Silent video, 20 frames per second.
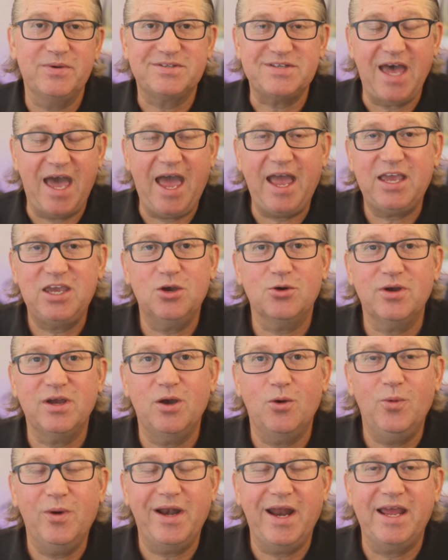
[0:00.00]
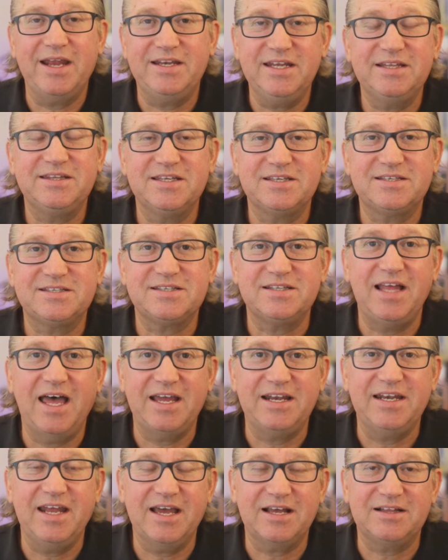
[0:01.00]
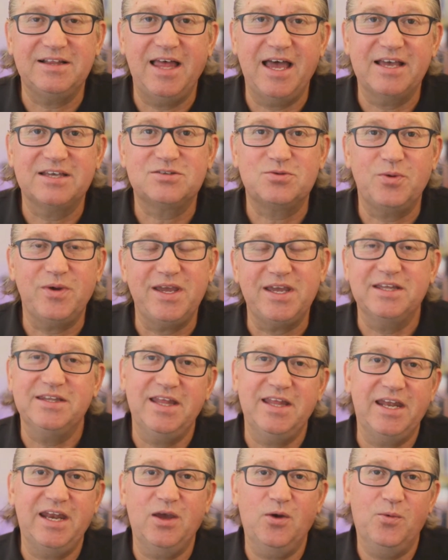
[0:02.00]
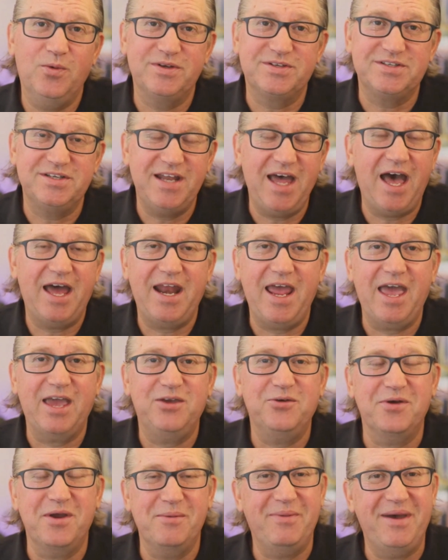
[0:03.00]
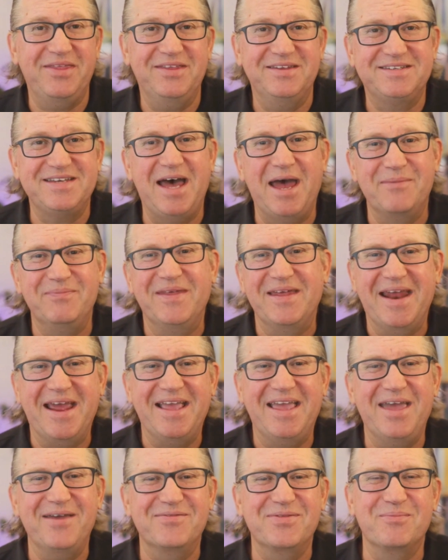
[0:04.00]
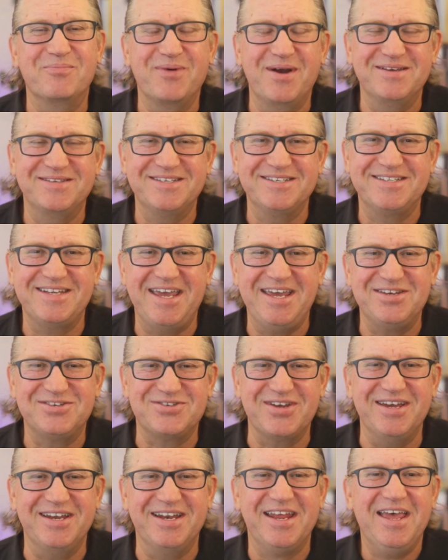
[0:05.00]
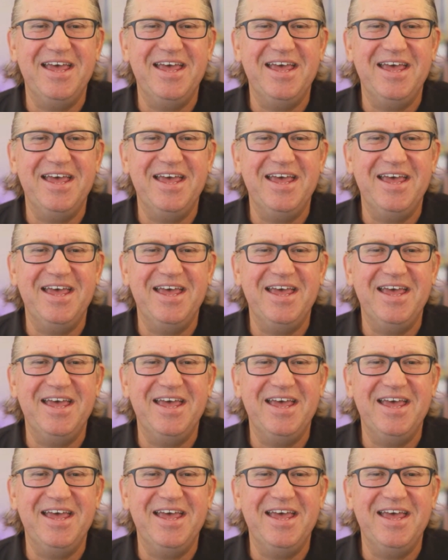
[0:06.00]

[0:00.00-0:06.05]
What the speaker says: accurate when I did the slide deck last week, and then it was not accurate by the time that I gave the presentation.